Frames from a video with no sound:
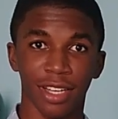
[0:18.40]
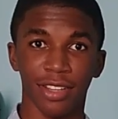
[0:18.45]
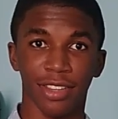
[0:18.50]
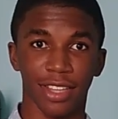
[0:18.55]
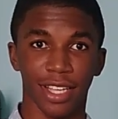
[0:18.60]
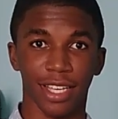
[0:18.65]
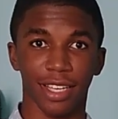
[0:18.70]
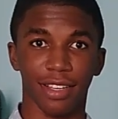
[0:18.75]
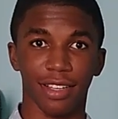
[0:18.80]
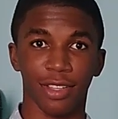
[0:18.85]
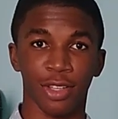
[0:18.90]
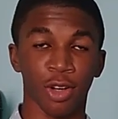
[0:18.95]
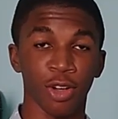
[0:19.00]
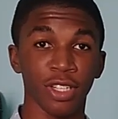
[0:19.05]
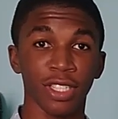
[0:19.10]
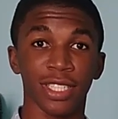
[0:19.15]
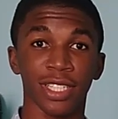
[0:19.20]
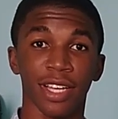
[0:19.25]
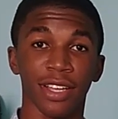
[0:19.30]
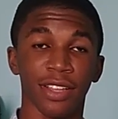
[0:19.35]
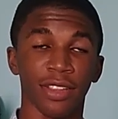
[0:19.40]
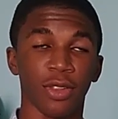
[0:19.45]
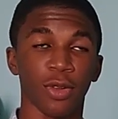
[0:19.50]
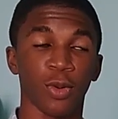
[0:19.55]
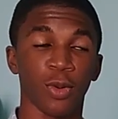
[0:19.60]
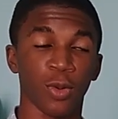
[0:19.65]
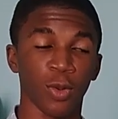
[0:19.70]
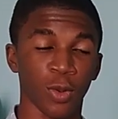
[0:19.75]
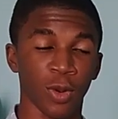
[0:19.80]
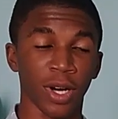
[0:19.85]
thing, the original
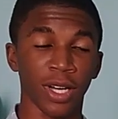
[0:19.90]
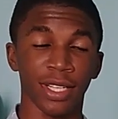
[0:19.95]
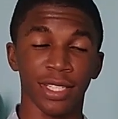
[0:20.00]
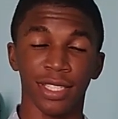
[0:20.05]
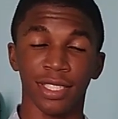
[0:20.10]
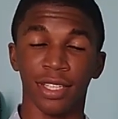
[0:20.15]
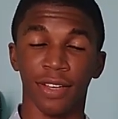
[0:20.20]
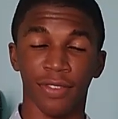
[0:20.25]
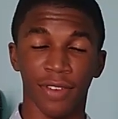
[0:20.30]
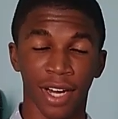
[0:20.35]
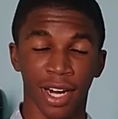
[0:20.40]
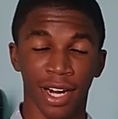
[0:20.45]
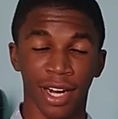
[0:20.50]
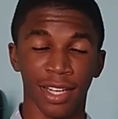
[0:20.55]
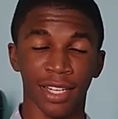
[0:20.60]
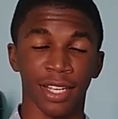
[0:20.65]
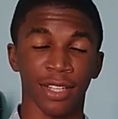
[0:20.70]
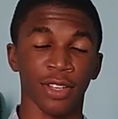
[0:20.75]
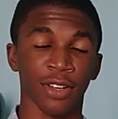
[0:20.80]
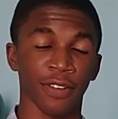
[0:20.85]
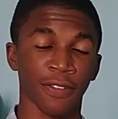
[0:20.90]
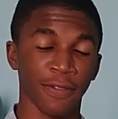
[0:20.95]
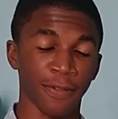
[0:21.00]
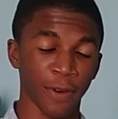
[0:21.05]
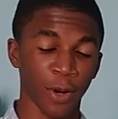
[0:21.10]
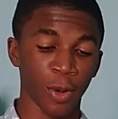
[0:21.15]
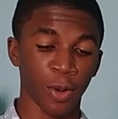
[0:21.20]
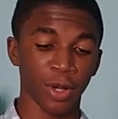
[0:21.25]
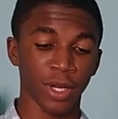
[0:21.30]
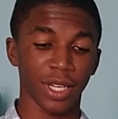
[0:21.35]
qualities of God that are
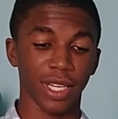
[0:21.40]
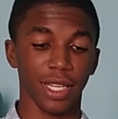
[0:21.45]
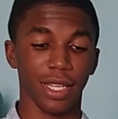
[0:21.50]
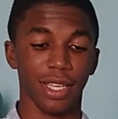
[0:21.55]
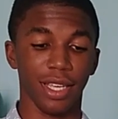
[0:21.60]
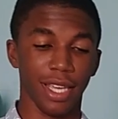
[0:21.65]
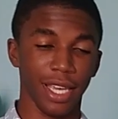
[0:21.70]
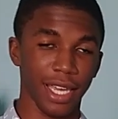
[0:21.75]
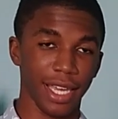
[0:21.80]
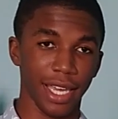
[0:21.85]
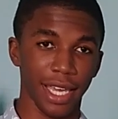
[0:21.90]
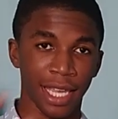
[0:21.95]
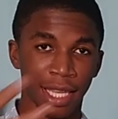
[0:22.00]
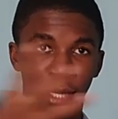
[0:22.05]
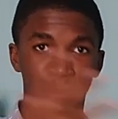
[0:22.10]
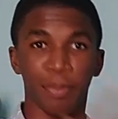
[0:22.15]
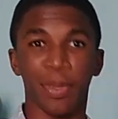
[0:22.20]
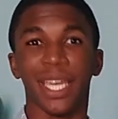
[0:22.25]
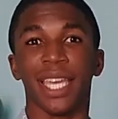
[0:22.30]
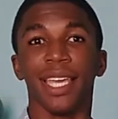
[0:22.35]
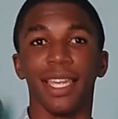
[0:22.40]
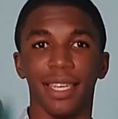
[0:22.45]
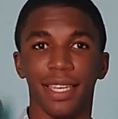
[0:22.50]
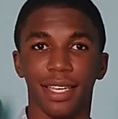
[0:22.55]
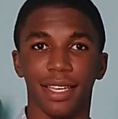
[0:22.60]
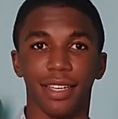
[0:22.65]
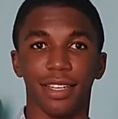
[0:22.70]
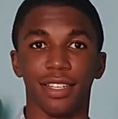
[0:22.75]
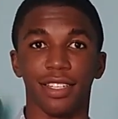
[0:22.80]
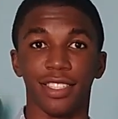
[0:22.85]
found in the beginning,
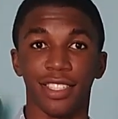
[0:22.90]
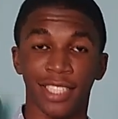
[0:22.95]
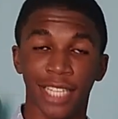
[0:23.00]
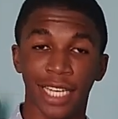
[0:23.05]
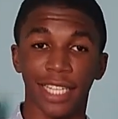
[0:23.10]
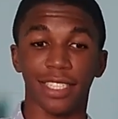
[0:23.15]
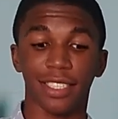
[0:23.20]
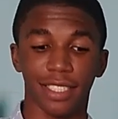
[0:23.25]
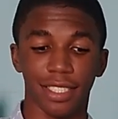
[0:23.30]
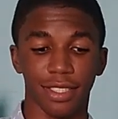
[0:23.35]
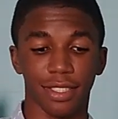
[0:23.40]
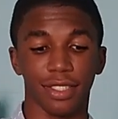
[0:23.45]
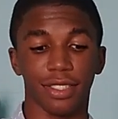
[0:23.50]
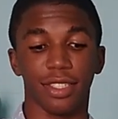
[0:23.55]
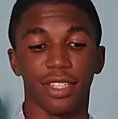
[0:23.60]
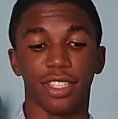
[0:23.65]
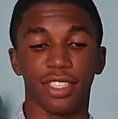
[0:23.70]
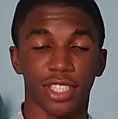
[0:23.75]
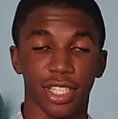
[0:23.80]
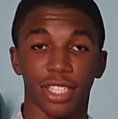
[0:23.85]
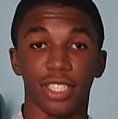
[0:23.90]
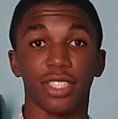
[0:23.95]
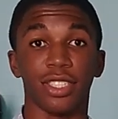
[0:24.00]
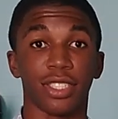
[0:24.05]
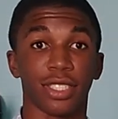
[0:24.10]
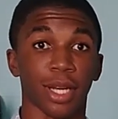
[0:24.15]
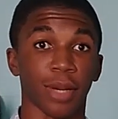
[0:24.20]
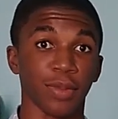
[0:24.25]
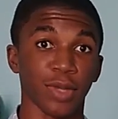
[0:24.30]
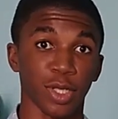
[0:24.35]
Genesis
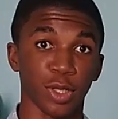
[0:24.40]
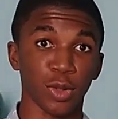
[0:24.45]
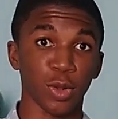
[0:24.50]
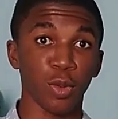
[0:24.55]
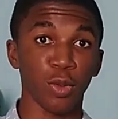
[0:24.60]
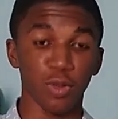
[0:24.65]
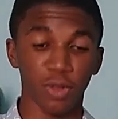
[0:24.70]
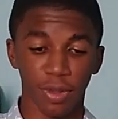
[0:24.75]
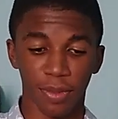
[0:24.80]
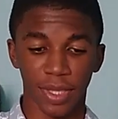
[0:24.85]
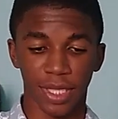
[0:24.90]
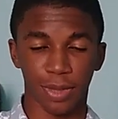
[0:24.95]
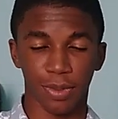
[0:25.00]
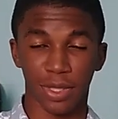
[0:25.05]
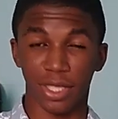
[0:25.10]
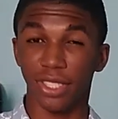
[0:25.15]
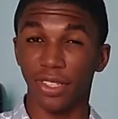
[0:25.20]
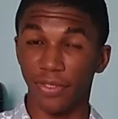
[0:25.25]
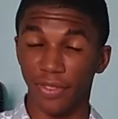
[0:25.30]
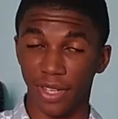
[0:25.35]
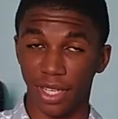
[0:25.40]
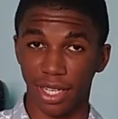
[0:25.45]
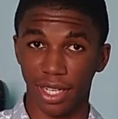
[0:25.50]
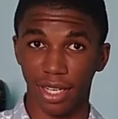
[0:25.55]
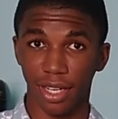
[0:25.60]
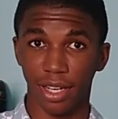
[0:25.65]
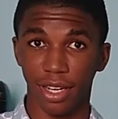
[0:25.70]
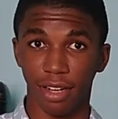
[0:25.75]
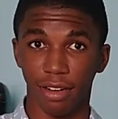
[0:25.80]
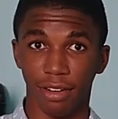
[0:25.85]
chapter 2 to be specific,
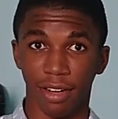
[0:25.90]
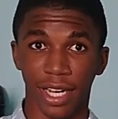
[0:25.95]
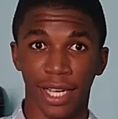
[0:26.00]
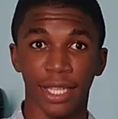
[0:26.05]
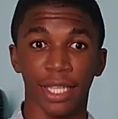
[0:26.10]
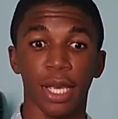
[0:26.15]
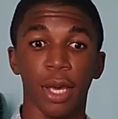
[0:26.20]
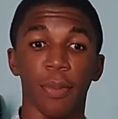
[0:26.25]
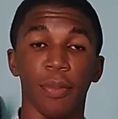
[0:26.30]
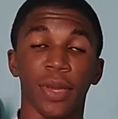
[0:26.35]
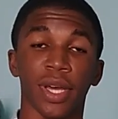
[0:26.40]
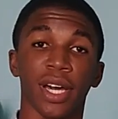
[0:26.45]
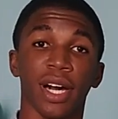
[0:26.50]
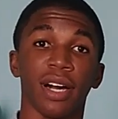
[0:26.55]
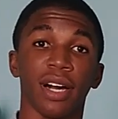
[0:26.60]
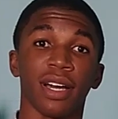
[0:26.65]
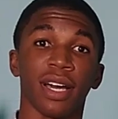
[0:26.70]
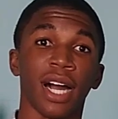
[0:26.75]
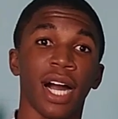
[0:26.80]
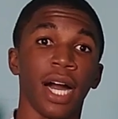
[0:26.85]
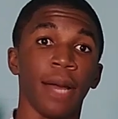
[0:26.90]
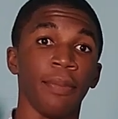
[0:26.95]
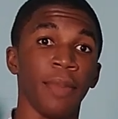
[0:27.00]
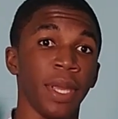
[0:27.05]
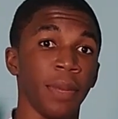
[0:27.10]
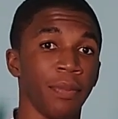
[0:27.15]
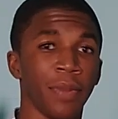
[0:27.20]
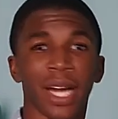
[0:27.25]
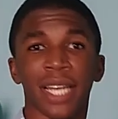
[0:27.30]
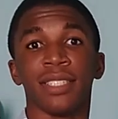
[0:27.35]
right? Because God
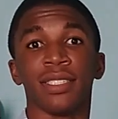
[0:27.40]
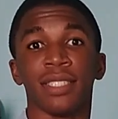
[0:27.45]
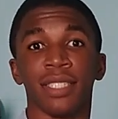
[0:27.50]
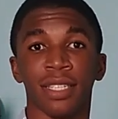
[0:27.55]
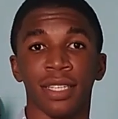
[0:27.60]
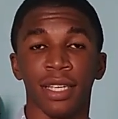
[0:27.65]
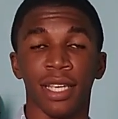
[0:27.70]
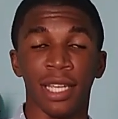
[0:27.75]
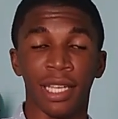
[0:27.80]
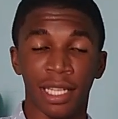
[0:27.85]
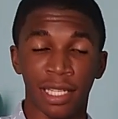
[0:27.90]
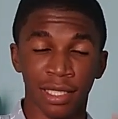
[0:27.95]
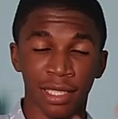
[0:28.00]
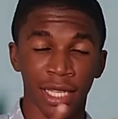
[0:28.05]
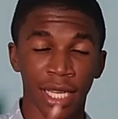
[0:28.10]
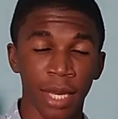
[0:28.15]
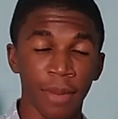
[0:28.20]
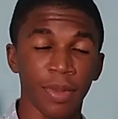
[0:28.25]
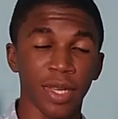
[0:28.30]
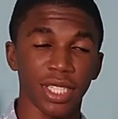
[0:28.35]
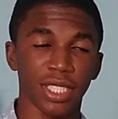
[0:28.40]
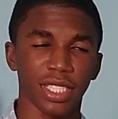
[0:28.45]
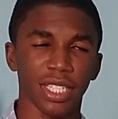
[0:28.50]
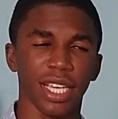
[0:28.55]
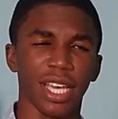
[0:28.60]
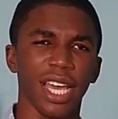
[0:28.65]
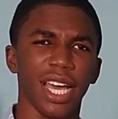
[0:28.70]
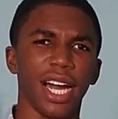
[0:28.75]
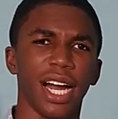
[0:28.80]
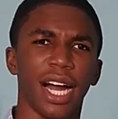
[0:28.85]
made man in his image
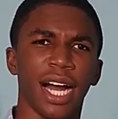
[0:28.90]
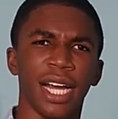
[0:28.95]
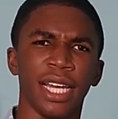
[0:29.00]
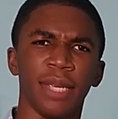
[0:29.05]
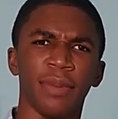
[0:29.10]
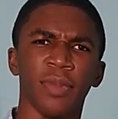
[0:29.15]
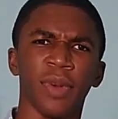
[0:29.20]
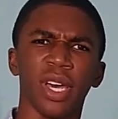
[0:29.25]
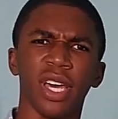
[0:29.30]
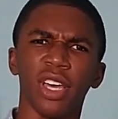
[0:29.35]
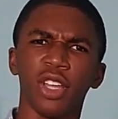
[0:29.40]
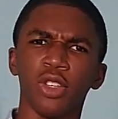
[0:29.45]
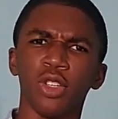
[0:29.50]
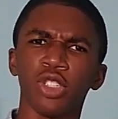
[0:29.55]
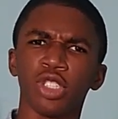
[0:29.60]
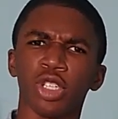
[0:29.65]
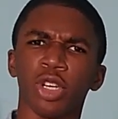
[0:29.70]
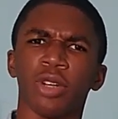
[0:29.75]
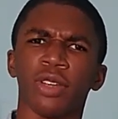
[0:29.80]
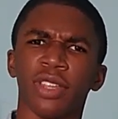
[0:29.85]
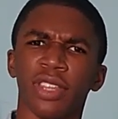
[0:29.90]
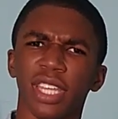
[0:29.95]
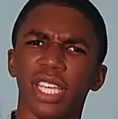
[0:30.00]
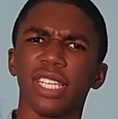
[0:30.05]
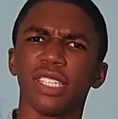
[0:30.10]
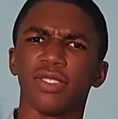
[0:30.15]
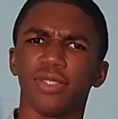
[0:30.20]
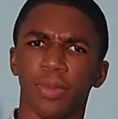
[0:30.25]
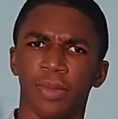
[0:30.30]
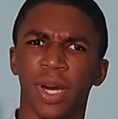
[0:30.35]
and him do certain
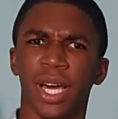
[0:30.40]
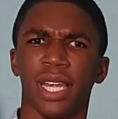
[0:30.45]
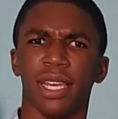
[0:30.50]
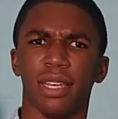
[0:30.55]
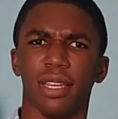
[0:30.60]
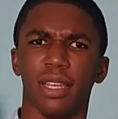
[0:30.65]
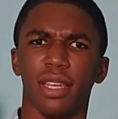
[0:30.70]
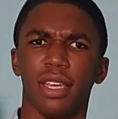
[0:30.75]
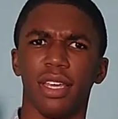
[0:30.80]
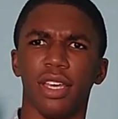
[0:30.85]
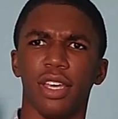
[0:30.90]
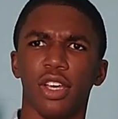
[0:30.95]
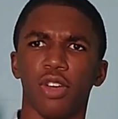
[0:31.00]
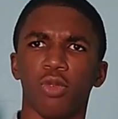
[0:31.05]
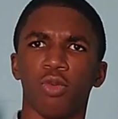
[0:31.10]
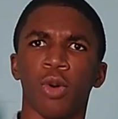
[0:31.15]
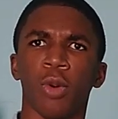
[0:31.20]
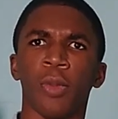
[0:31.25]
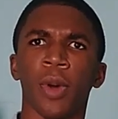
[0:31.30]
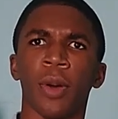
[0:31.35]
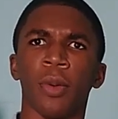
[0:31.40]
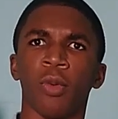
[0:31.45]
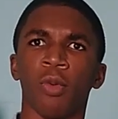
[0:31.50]
things for man. We